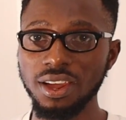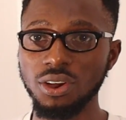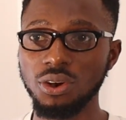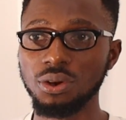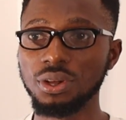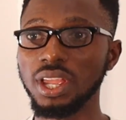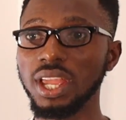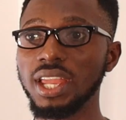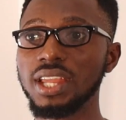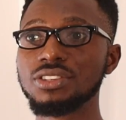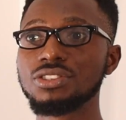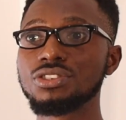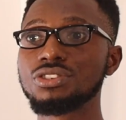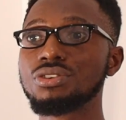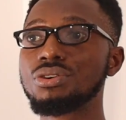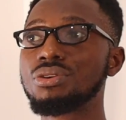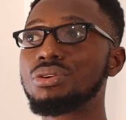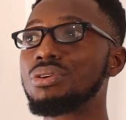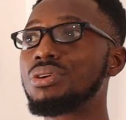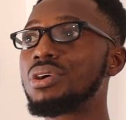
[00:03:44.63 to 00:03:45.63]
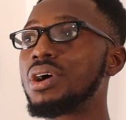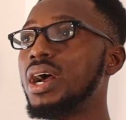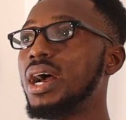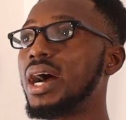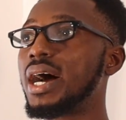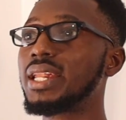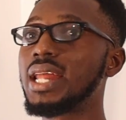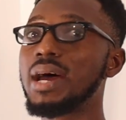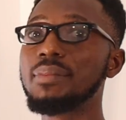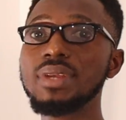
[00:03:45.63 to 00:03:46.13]
Okay, so
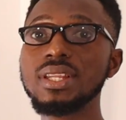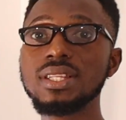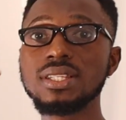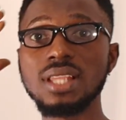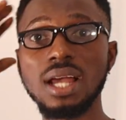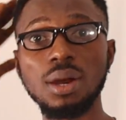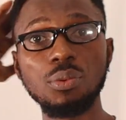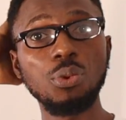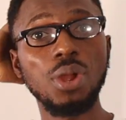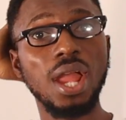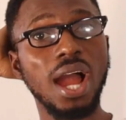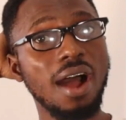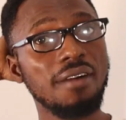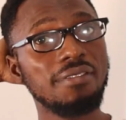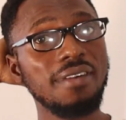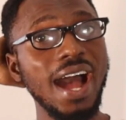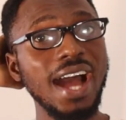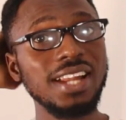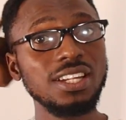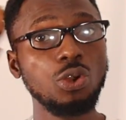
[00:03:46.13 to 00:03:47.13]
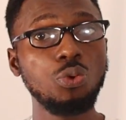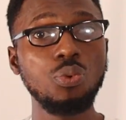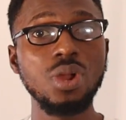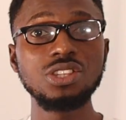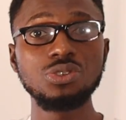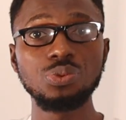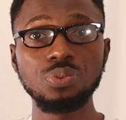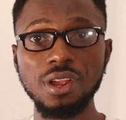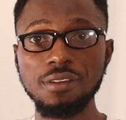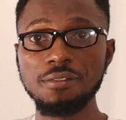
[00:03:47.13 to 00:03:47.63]
that means we have
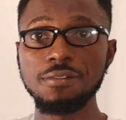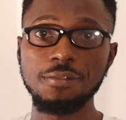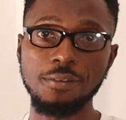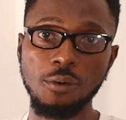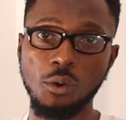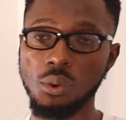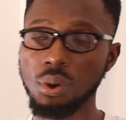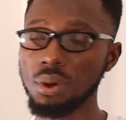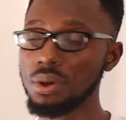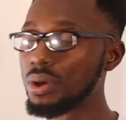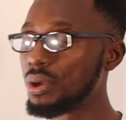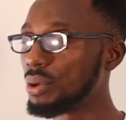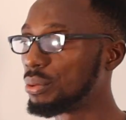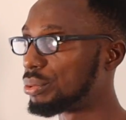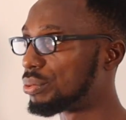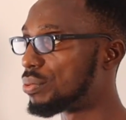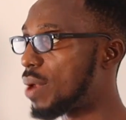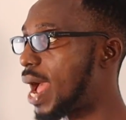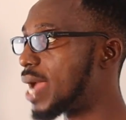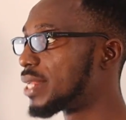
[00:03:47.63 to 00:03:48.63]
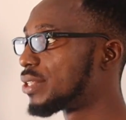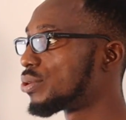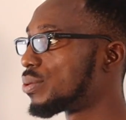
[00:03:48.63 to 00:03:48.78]
adequate rainfall, right?